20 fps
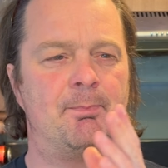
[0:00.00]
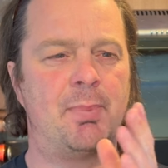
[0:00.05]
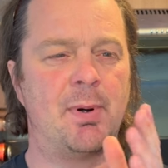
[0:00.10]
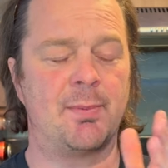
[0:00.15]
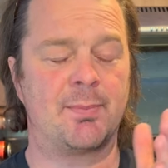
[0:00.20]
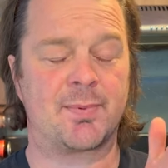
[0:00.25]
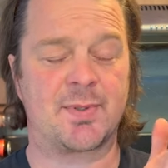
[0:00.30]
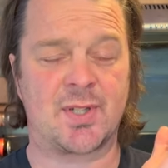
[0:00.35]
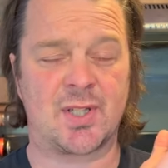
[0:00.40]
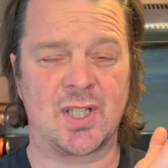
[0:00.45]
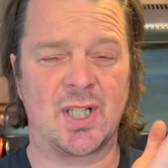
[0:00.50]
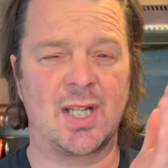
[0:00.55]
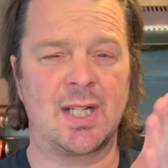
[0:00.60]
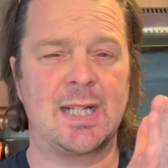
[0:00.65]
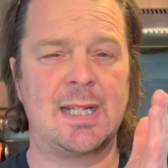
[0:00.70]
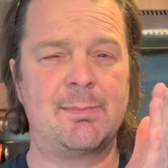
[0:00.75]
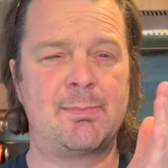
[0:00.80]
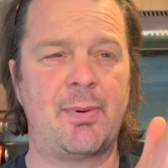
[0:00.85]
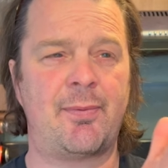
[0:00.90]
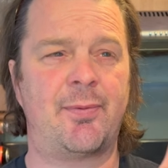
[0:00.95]
but
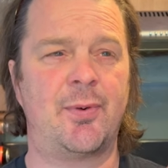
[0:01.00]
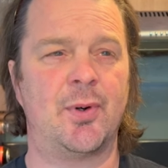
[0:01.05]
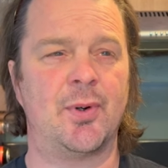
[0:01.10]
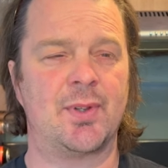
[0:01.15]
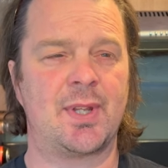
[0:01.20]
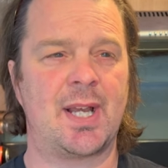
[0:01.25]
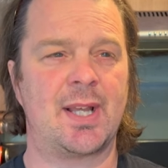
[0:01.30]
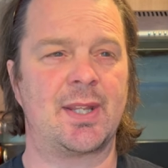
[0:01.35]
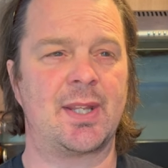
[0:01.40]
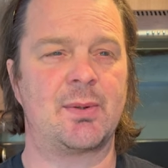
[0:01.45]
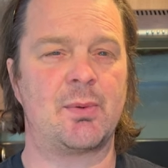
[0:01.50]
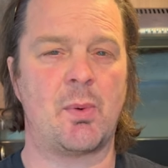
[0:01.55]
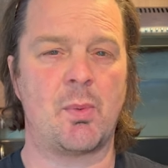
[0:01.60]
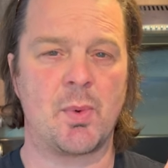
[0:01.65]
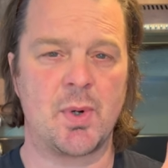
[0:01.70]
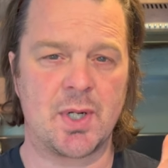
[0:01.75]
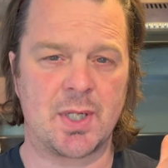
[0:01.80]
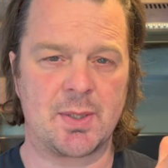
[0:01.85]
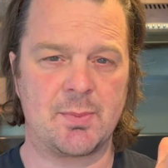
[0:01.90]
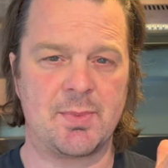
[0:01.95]
slightly before that, they were
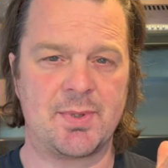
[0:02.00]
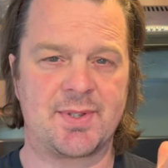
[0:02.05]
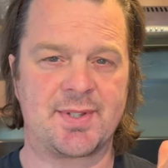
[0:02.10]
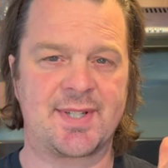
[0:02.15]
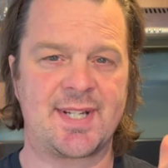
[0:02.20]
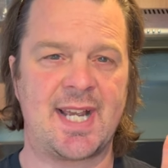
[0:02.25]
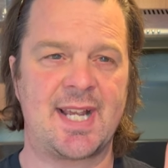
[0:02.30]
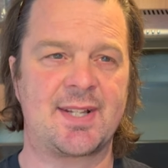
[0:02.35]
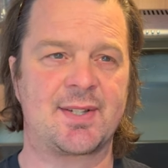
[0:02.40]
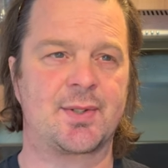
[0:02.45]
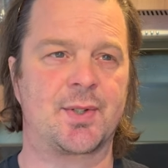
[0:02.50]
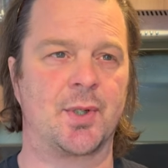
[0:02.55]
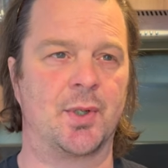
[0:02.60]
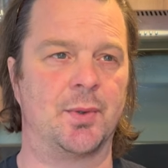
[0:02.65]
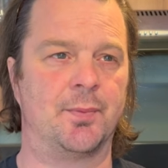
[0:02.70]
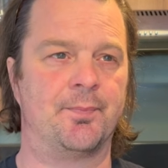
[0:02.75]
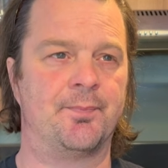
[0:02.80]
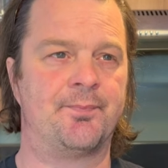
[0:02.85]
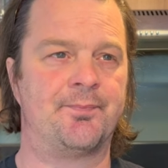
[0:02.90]
working with Tesco.